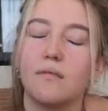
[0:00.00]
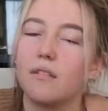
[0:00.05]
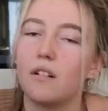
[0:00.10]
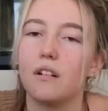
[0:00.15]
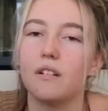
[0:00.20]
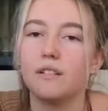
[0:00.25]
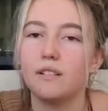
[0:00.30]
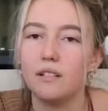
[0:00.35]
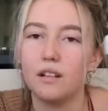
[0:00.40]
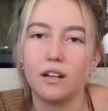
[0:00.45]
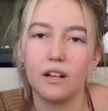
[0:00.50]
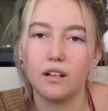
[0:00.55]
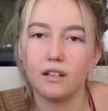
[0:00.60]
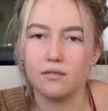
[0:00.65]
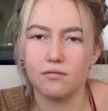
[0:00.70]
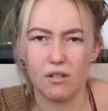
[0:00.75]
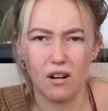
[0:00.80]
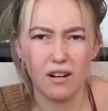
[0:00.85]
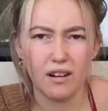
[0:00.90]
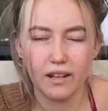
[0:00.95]
write. I
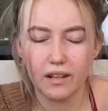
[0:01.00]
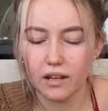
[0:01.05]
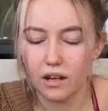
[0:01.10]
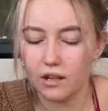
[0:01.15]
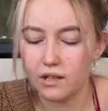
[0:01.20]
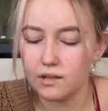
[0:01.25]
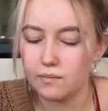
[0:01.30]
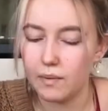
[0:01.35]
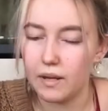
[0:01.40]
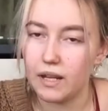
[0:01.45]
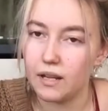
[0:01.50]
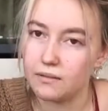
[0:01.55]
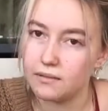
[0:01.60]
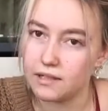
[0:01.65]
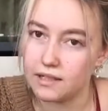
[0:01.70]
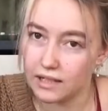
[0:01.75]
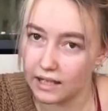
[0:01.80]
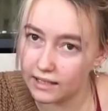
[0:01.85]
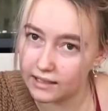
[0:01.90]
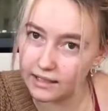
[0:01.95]
can't write. I can't speak. I'm
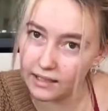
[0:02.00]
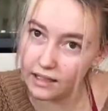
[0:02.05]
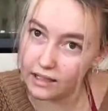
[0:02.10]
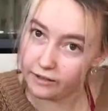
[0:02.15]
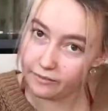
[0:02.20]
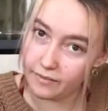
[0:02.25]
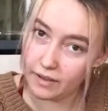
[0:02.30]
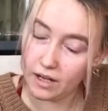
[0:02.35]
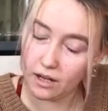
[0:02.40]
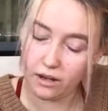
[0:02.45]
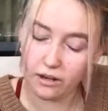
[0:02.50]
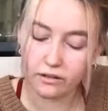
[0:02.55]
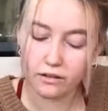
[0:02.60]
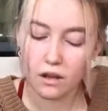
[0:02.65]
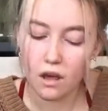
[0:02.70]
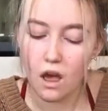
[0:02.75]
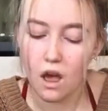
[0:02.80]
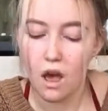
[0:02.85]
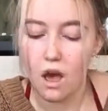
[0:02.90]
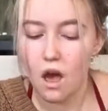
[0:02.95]
dyslexic. Leave me alone.
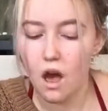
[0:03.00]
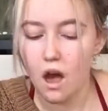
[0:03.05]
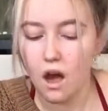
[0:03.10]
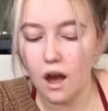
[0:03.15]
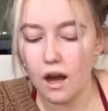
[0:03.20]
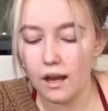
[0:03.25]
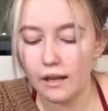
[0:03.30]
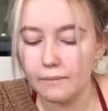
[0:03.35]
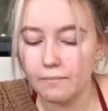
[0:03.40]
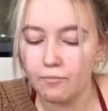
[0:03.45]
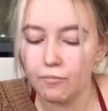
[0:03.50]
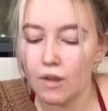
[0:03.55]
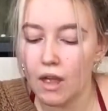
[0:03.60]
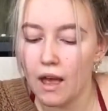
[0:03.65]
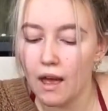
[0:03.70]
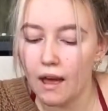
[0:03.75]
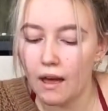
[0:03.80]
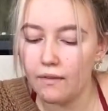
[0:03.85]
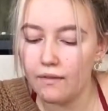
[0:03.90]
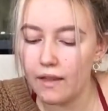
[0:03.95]
Um,
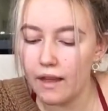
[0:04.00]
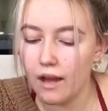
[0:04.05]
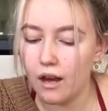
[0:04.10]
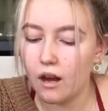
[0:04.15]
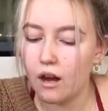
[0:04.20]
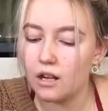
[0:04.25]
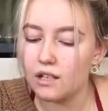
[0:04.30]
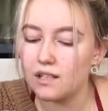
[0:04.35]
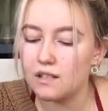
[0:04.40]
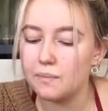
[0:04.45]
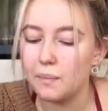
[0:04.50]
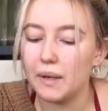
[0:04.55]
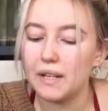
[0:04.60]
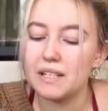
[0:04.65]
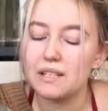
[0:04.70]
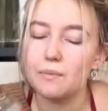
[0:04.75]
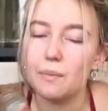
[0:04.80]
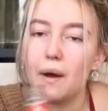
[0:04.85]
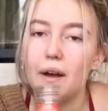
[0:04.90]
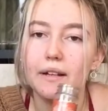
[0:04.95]
and they are
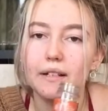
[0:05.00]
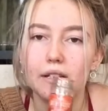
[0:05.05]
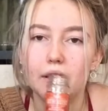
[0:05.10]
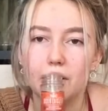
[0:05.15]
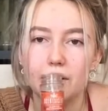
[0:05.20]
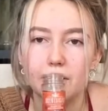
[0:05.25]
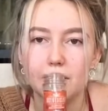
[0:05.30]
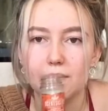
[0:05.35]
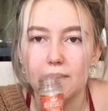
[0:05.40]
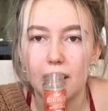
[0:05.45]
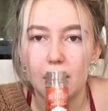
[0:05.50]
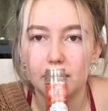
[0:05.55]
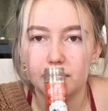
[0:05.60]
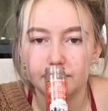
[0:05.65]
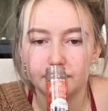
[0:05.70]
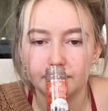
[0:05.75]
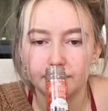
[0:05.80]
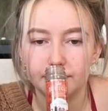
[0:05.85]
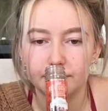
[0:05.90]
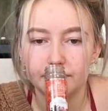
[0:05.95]
spiced pine cone smell
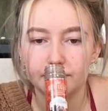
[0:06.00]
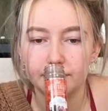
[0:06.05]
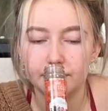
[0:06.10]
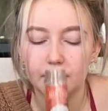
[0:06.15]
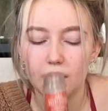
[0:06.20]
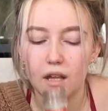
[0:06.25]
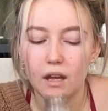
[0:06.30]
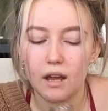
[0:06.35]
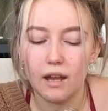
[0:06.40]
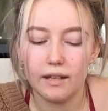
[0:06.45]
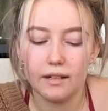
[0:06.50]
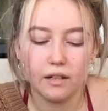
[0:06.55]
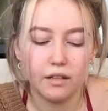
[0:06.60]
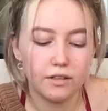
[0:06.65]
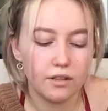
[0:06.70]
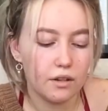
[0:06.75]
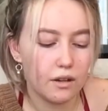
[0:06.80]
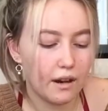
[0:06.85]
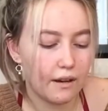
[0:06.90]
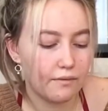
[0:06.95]
and I
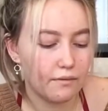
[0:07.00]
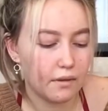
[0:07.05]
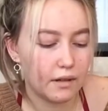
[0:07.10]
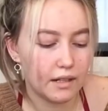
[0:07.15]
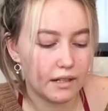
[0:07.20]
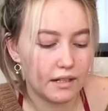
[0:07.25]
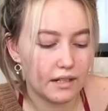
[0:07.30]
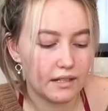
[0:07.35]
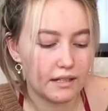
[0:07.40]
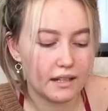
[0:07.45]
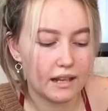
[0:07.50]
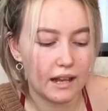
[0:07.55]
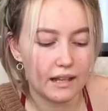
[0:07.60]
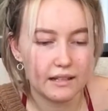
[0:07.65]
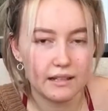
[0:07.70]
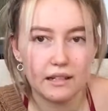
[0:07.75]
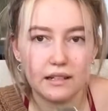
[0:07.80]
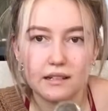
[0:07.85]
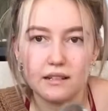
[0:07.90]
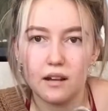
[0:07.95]
don't have one as,
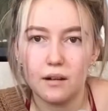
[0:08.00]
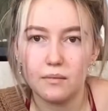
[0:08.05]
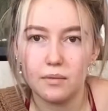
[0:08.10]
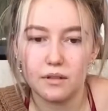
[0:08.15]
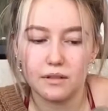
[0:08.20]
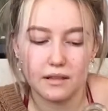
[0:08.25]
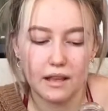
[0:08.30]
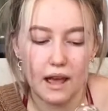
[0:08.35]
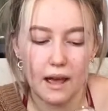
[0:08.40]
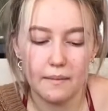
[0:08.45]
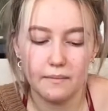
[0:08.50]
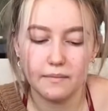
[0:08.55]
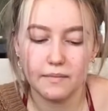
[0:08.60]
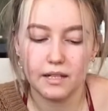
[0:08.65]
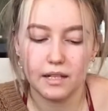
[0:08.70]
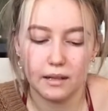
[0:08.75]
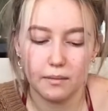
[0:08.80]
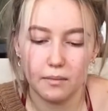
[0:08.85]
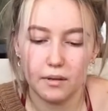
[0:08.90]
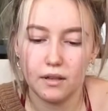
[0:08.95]
an example because they're
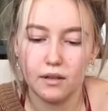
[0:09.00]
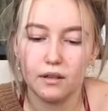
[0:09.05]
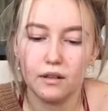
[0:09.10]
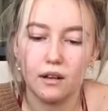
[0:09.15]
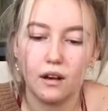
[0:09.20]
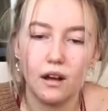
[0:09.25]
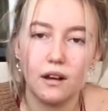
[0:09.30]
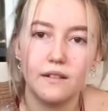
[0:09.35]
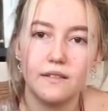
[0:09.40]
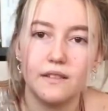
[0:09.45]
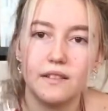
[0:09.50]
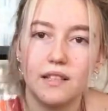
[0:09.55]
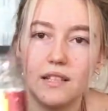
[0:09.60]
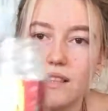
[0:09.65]
empty but you can kind of see